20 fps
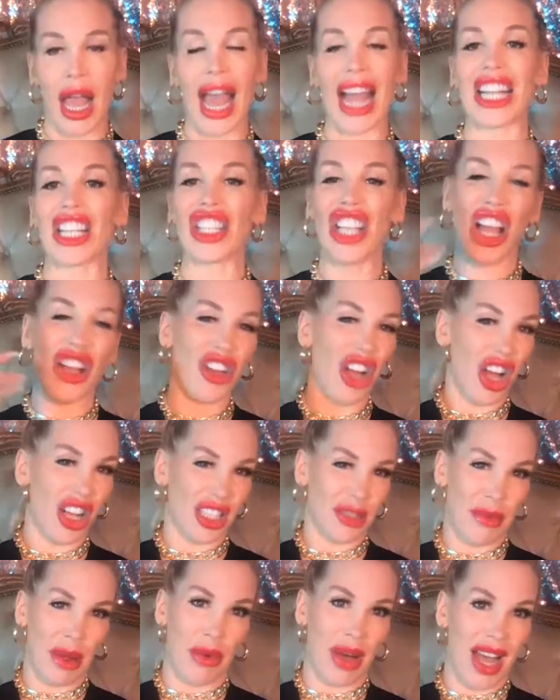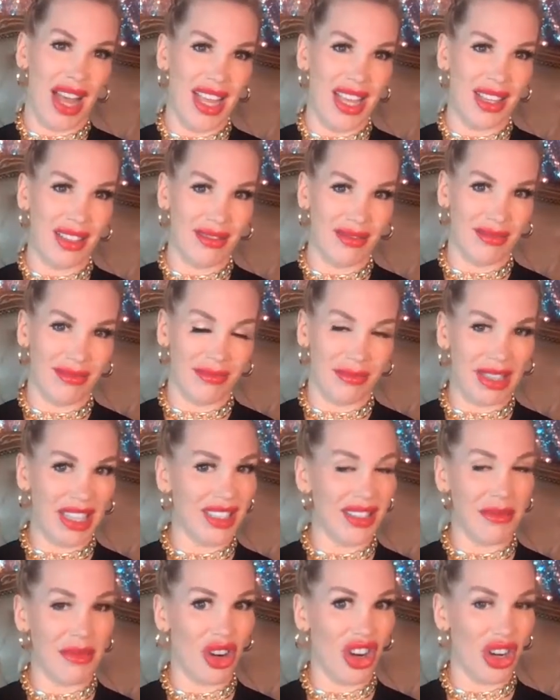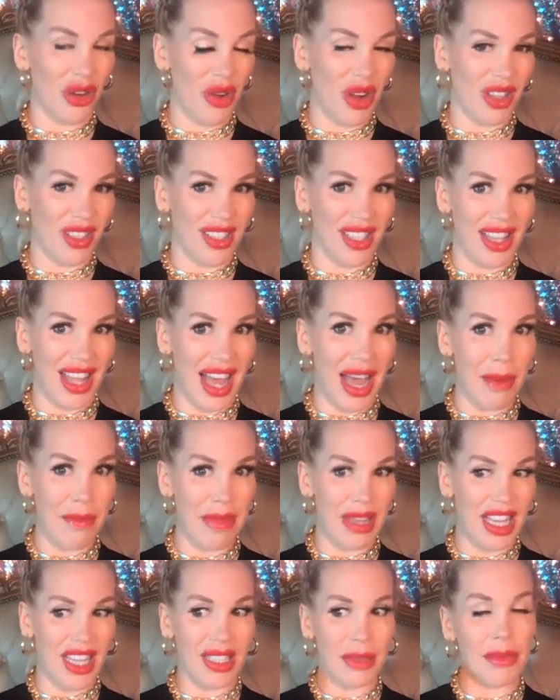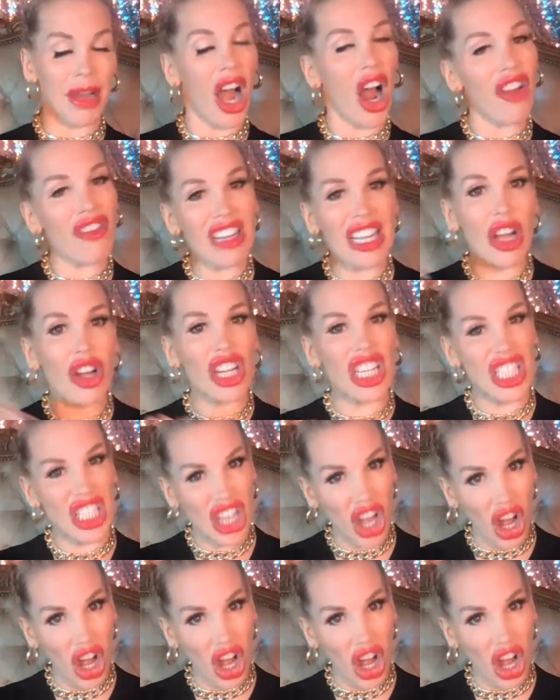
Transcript: And don't ask my weight because I'm not going to answer that, because I'm currently on a